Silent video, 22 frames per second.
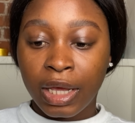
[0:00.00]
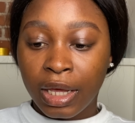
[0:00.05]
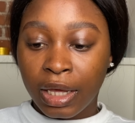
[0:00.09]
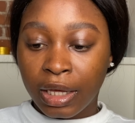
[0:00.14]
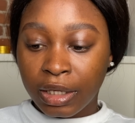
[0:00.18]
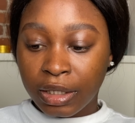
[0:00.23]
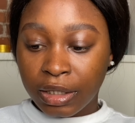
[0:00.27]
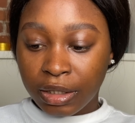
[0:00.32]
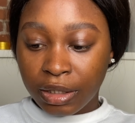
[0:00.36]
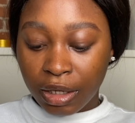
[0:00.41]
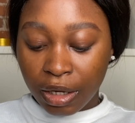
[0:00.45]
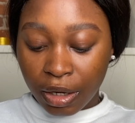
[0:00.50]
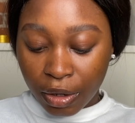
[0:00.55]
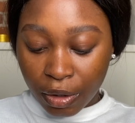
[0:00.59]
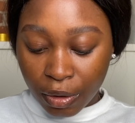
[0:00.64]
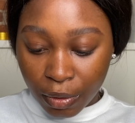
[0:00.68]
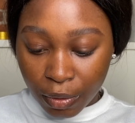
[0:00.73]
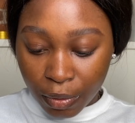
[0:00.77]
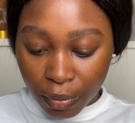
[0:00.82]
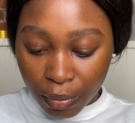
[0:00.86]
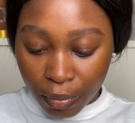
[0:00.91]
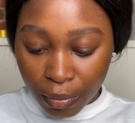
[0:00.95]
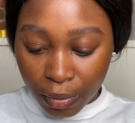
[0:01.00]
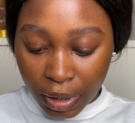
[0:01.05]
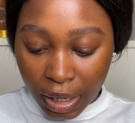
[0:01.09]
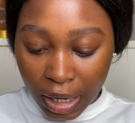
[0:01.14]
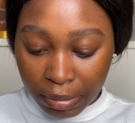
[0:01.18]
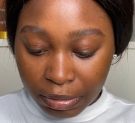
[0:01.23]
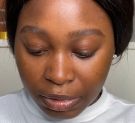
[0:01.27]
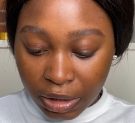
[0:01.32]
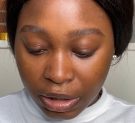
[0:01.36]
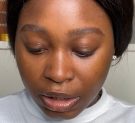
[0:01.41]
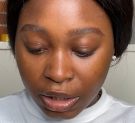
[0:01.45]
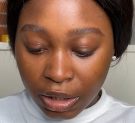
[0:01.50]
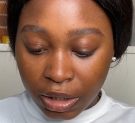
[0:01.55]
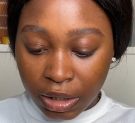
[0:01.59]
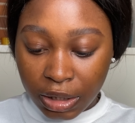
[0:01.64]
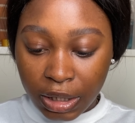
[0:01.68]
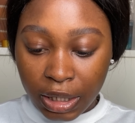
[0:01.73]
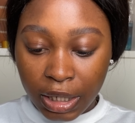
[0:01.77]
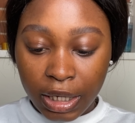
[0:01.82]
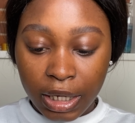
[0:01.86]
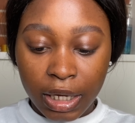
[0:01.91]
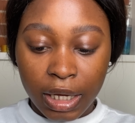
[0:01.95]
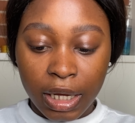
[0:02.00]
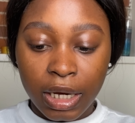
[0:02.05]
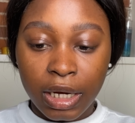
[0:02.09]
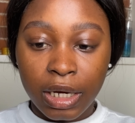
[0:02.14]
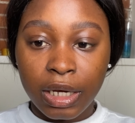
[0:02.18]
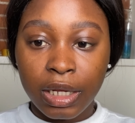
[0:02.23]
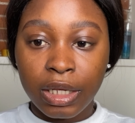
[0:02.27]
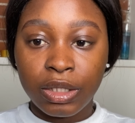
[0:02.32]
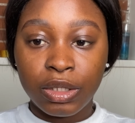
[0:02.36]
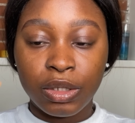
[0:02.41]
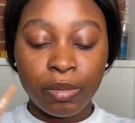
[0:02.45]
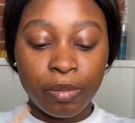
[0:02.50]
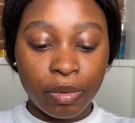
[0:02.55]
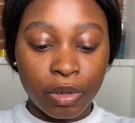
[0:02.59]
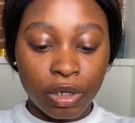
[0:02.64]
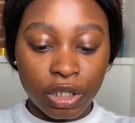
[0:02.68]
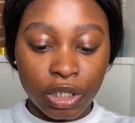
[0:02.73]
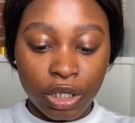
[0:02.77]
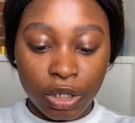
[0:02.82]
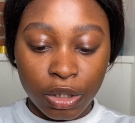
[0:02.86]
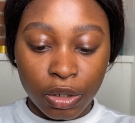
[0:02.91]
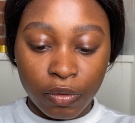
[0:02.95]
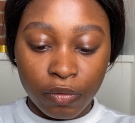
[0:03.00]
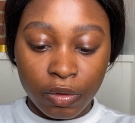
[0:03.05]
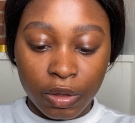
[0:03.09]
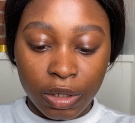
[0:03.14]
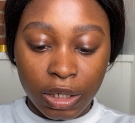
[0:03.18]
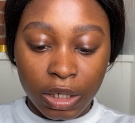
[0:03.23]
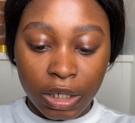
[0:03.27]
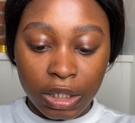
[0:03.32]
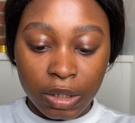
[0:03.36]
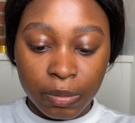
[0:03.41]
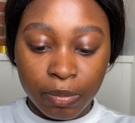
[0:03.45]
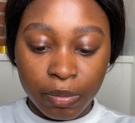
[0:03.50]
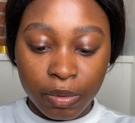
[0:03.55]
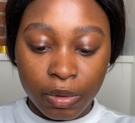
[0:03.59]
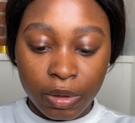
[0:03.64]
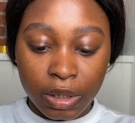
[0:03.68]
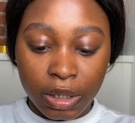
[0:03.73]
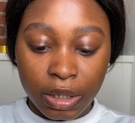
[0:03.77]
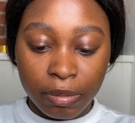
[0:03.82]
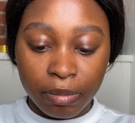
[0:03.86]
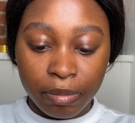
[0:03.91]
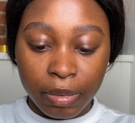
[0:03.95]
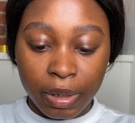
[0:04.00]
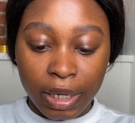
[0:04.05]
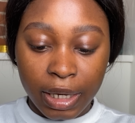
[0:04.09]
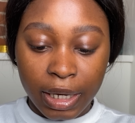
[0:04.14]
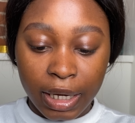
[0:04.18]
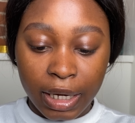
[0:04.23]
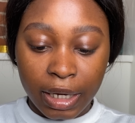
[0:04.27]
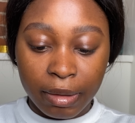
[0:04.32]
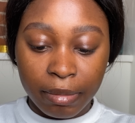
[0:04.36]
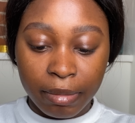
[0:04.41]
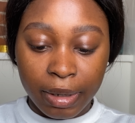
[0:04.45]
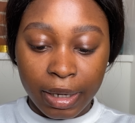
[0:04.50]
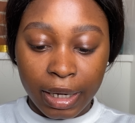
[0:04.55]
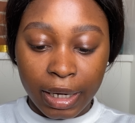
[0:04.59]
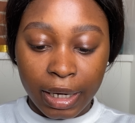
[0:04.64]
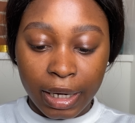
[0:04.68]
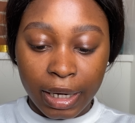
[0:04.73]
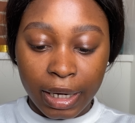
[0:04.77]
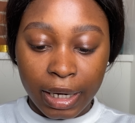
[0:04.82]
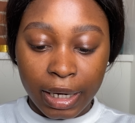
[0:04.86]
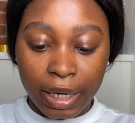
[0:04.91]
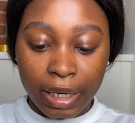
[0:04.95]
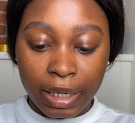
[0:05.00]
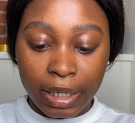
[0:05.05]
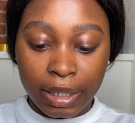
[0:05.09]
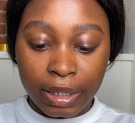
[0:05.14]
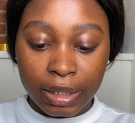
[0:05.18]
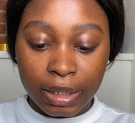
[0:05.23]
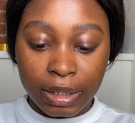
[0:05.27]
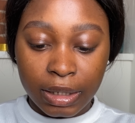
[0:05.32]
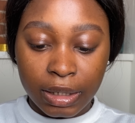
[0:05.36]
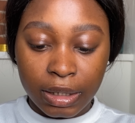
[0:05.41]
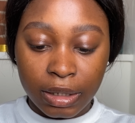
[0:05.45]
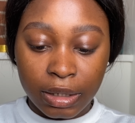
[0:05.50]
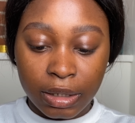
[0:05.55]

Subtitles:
So I'm just gonna take a little portion of this, put it behind my hand,